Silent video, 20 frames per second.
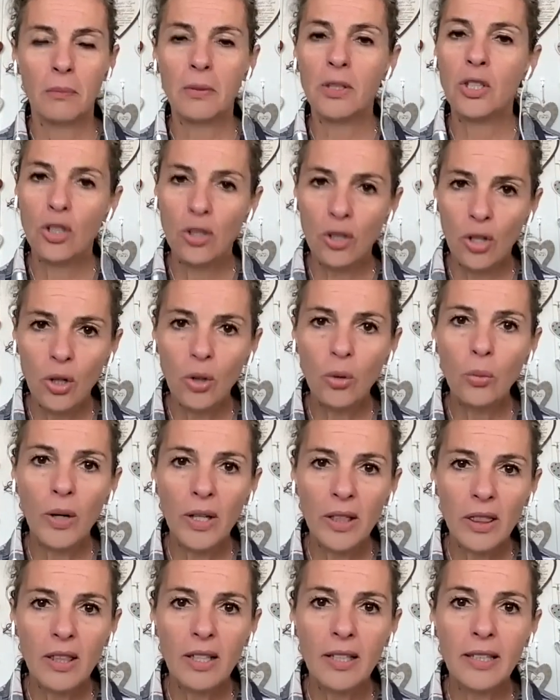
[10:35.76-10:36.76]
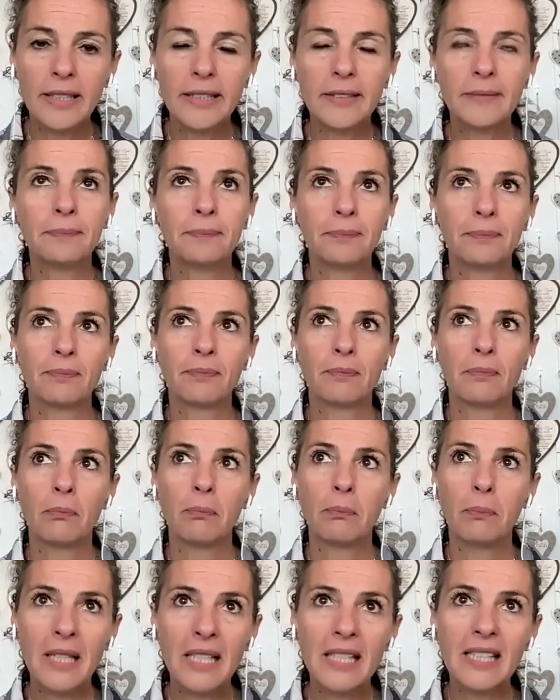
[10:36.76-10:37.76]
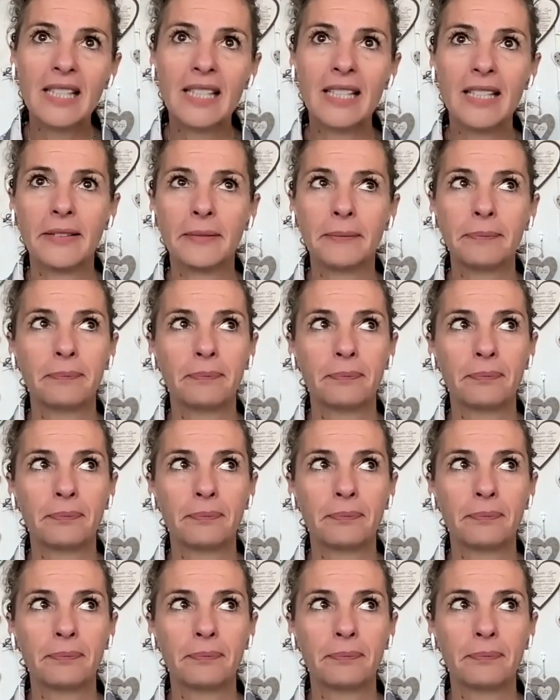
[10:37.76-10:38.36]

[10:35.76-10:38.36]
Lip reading: But you know what the biggest,